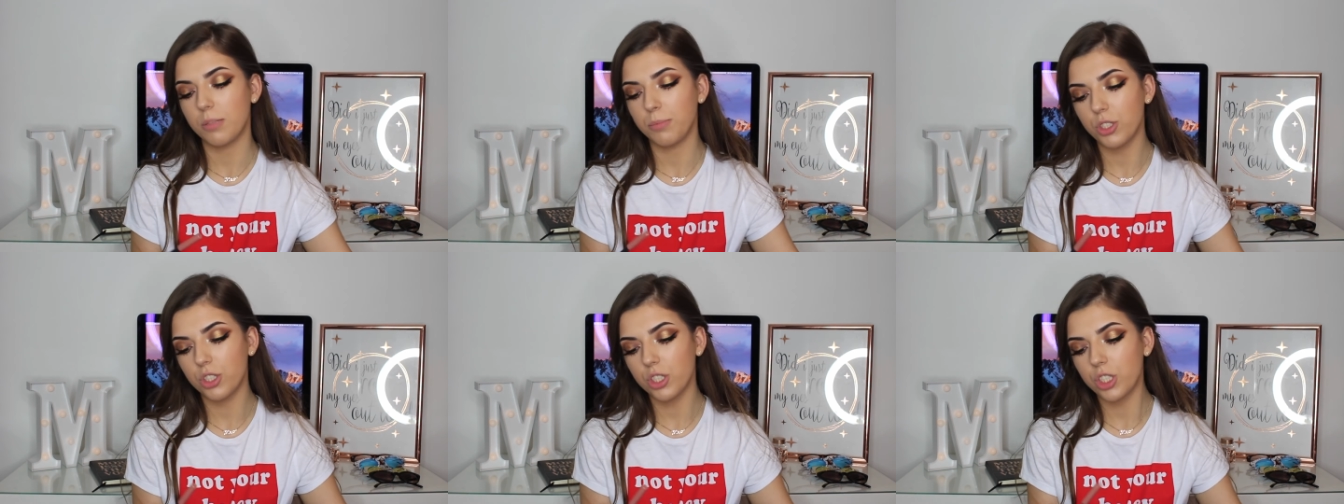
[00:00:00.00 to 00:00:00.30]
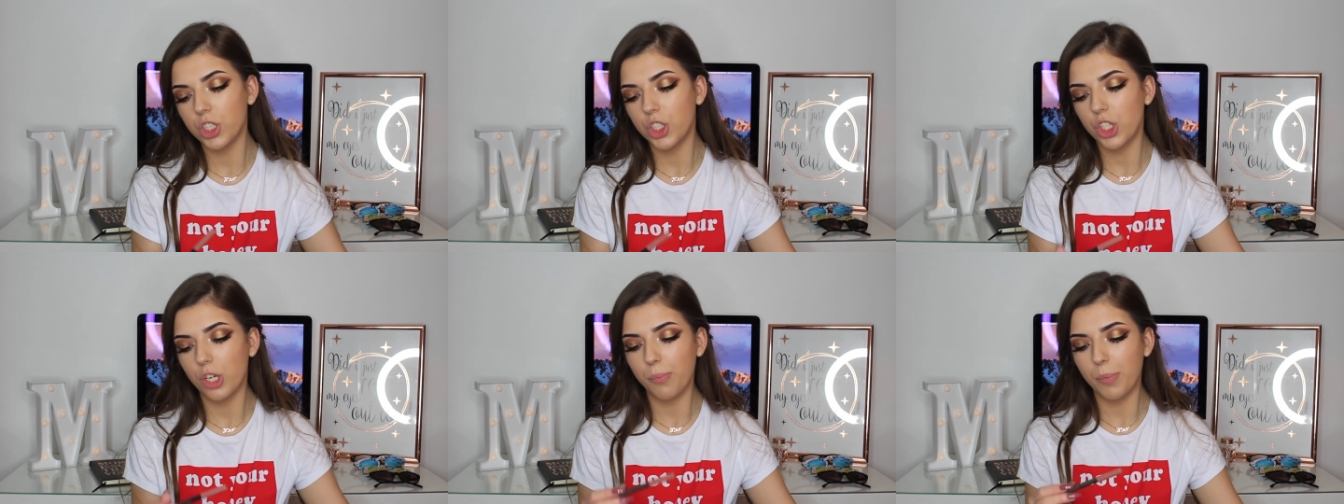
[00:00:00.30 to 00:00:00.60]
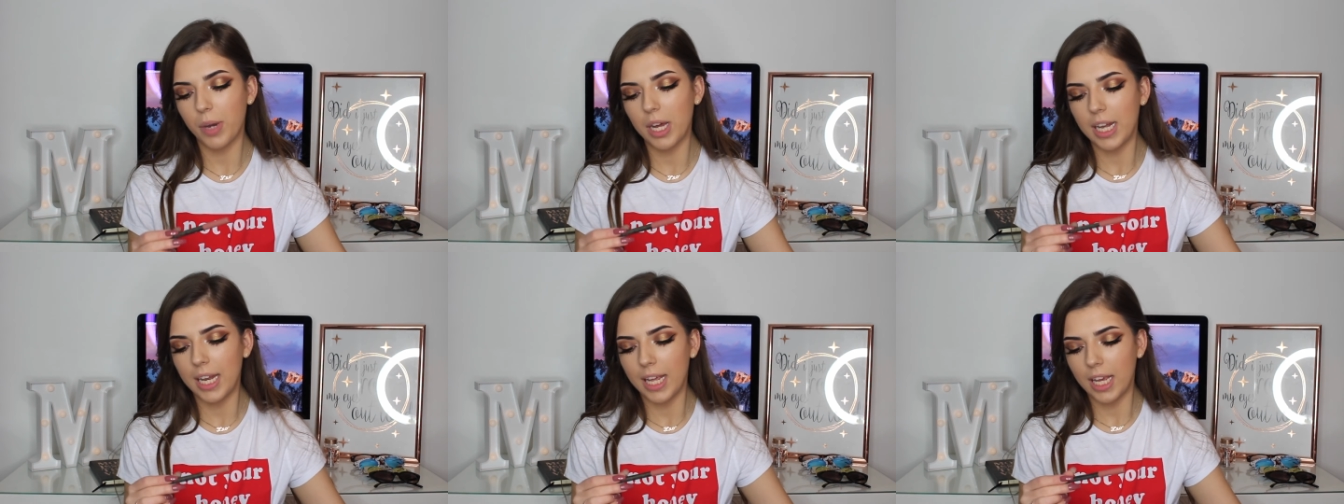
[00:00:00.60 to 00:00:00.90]
I'm just going to do
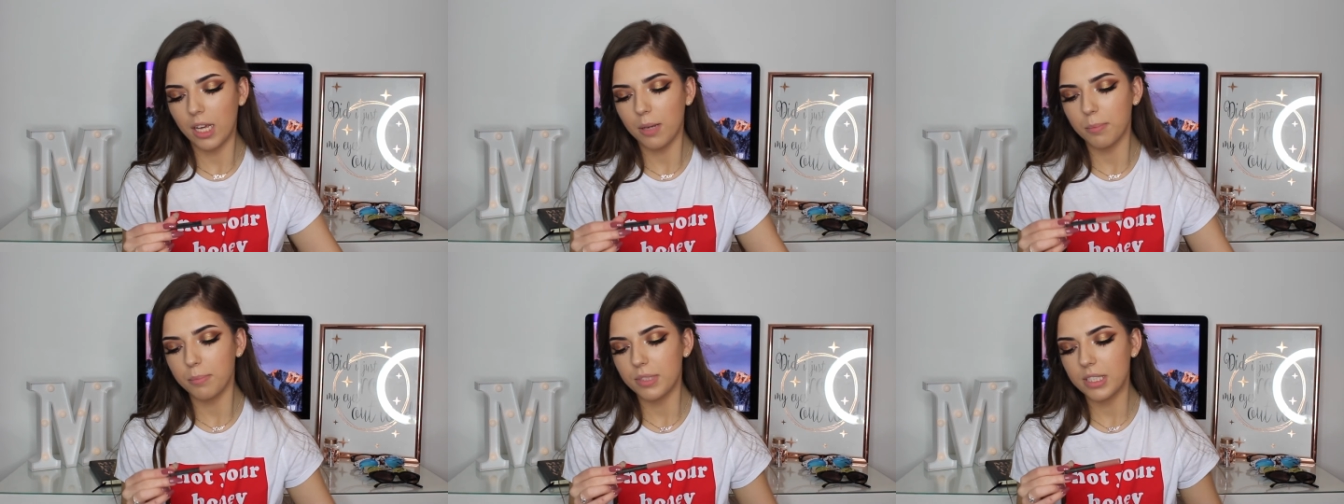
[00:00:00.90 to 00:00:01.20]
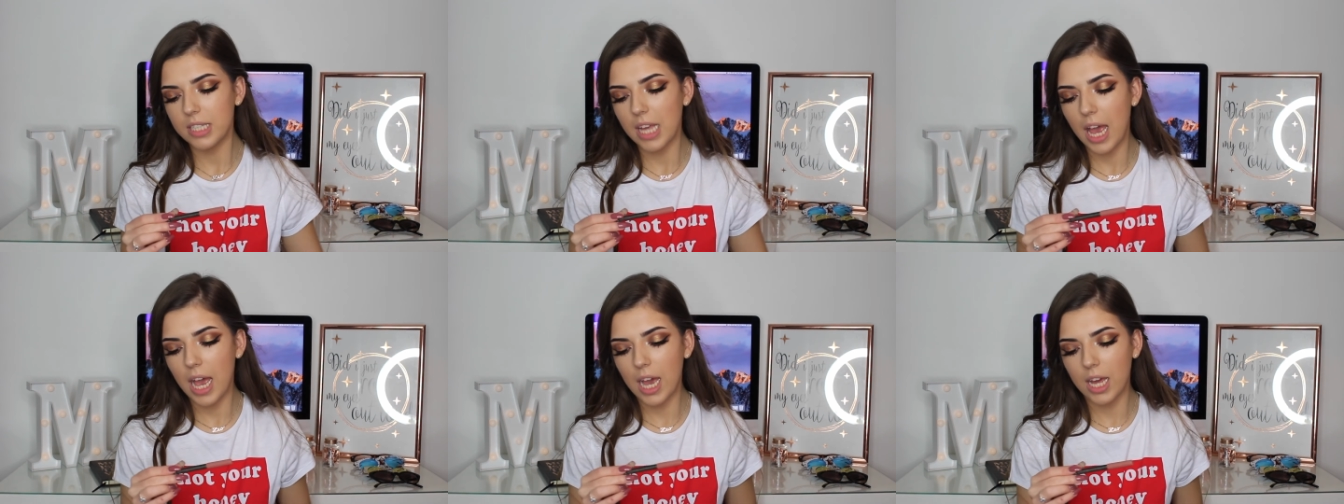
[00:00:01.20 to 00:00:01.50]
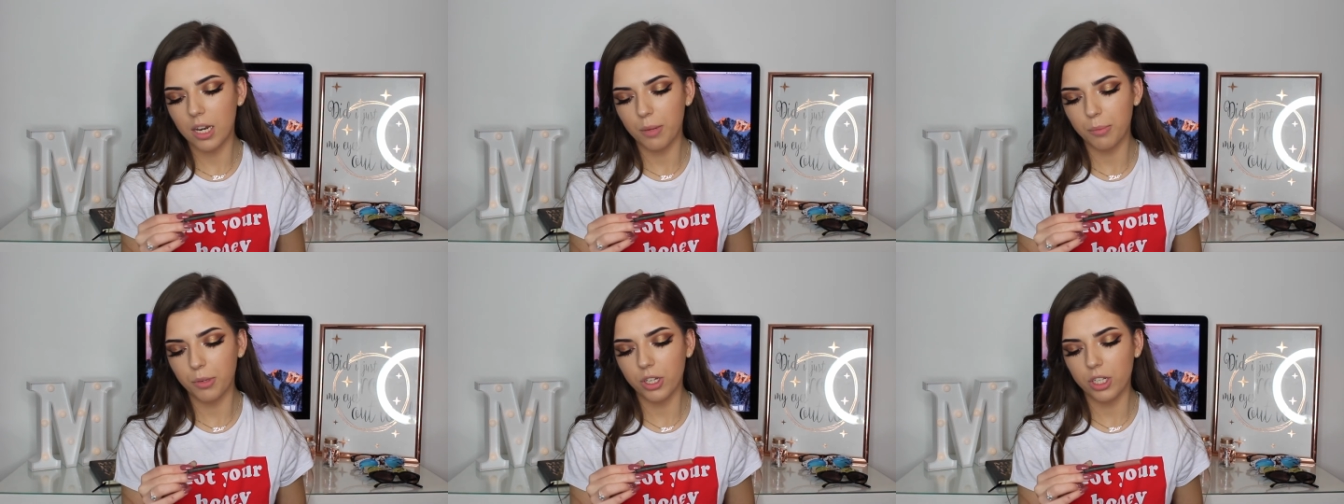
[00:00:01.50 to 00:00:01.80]
my lips
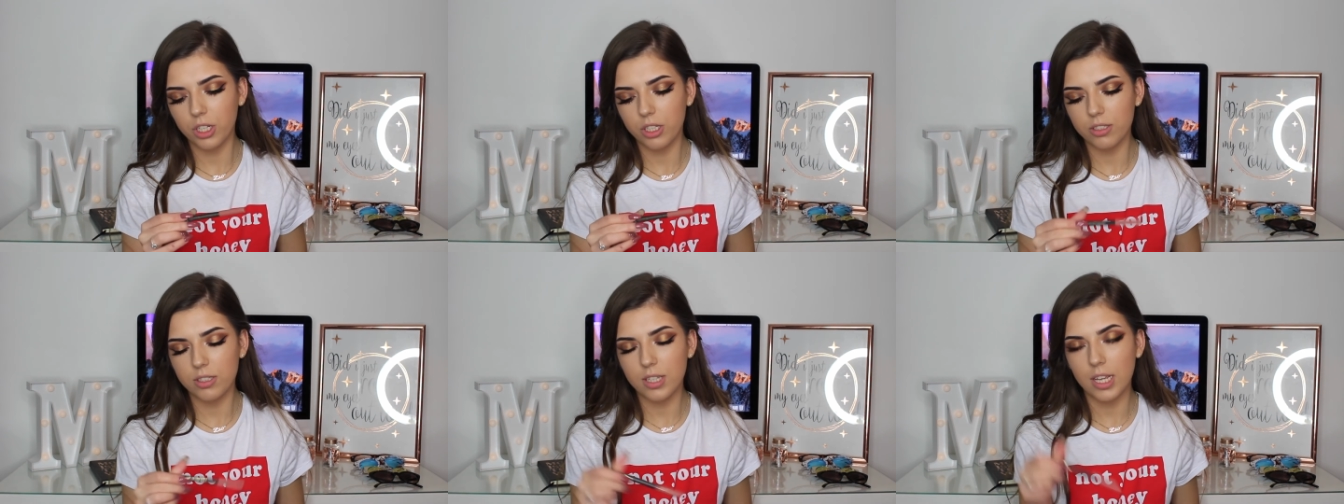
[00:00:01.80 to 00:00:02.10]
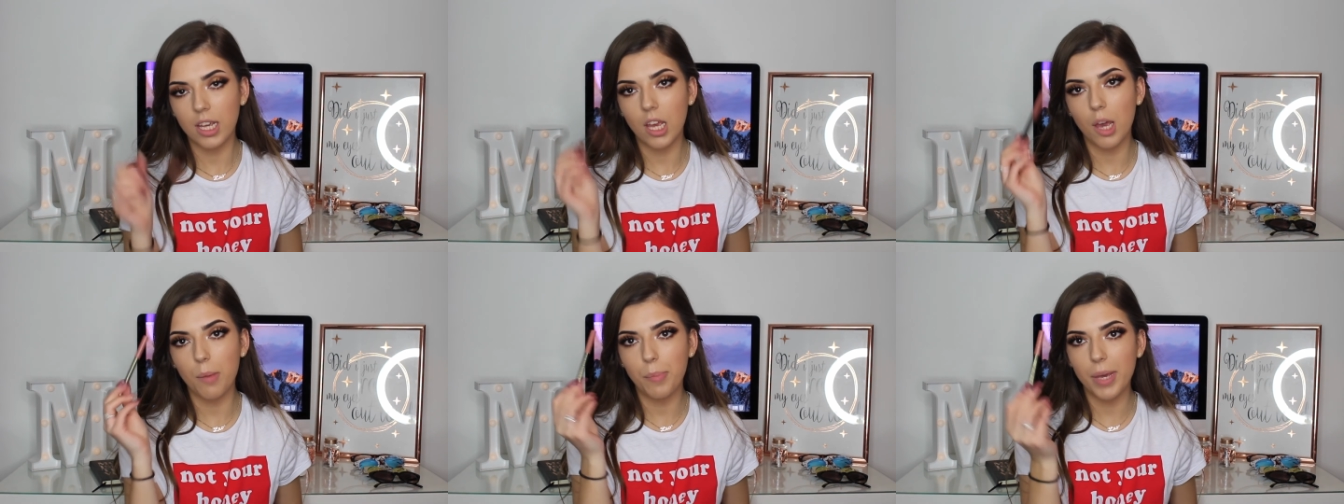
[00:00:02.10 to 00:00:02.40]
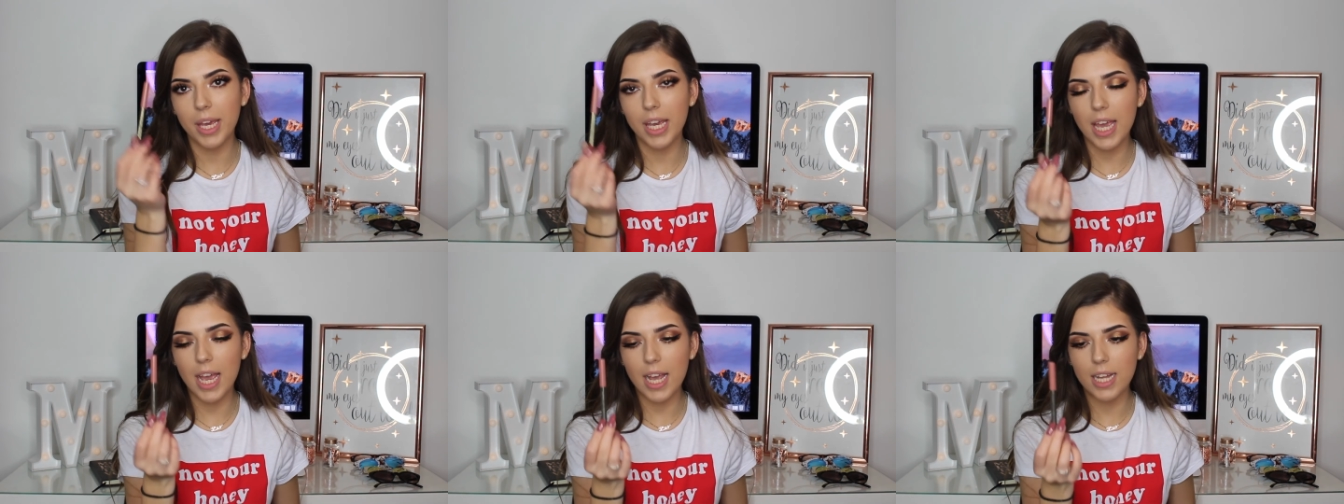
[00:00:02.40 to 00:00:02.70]
and I'm going to use the
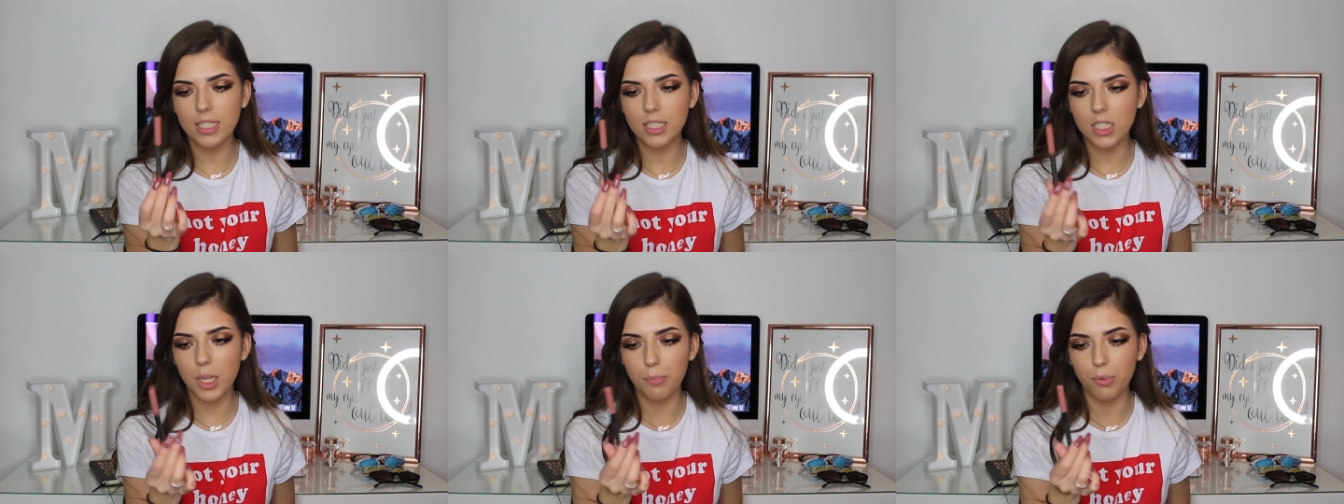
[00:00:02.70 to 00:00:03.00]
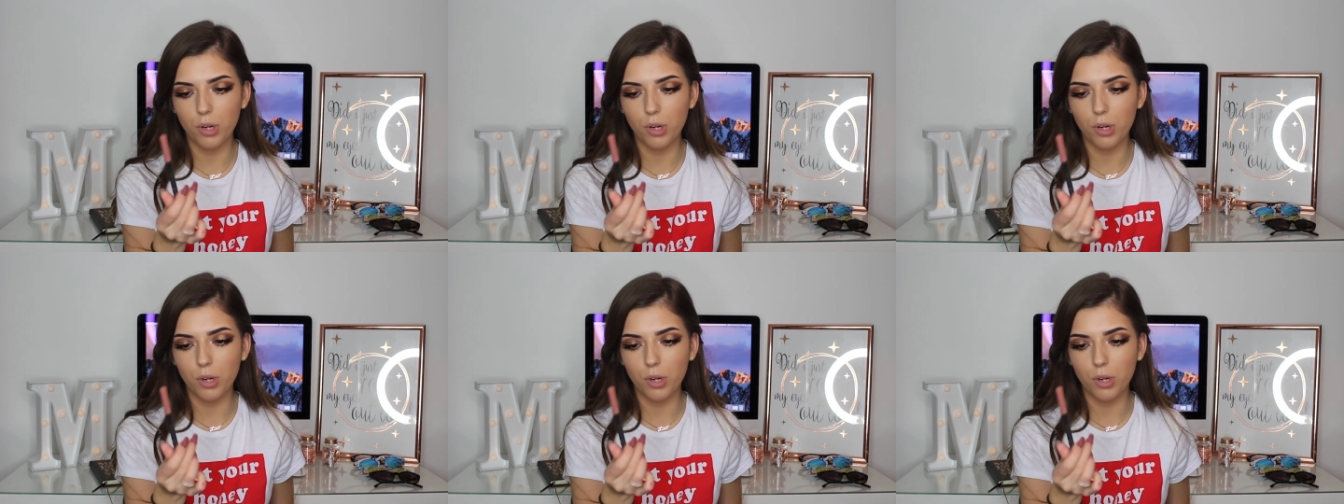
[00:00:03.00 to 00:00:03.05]
PS